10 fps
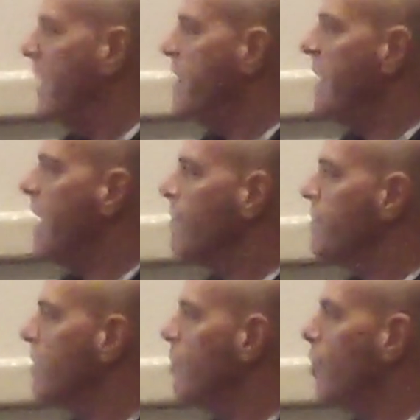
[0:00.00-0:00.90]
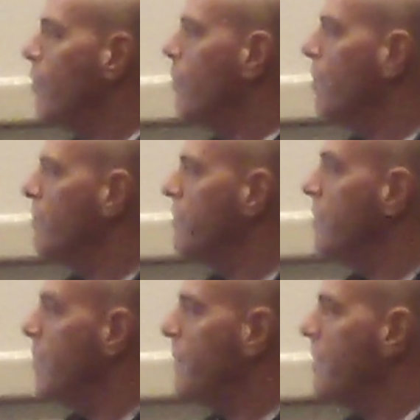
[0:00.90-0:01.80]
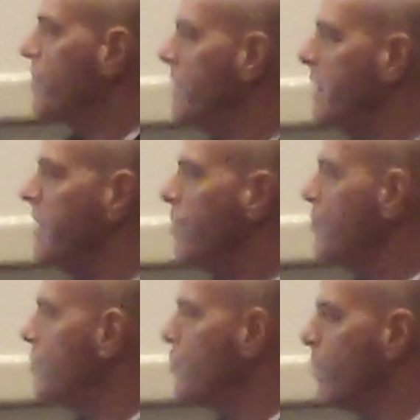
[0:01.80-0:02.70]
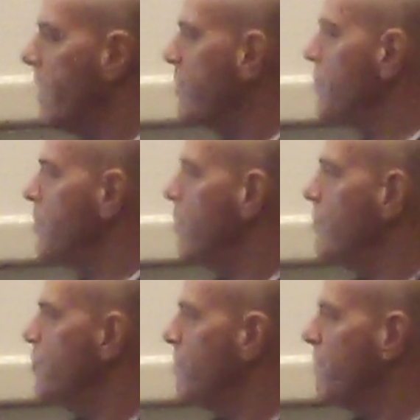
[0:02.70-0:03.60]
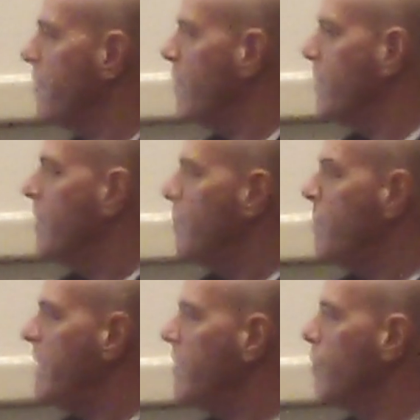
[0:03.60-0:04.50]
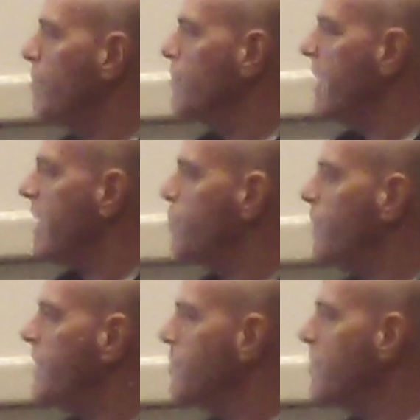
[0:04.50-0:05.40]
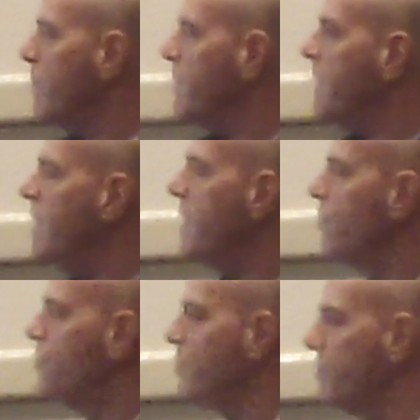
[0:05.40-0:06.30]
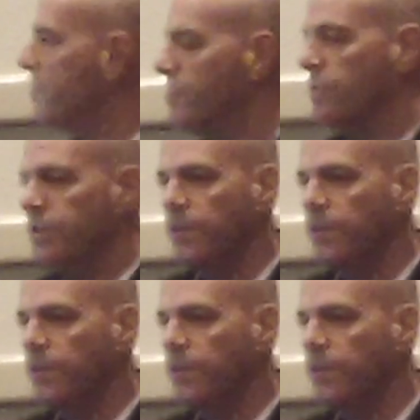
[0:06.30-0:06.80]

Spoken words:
And now they're telling, oh, well, because of heating oceans, it's record snow, it's your fault. Pay a global tax, we can stop the heating oceans.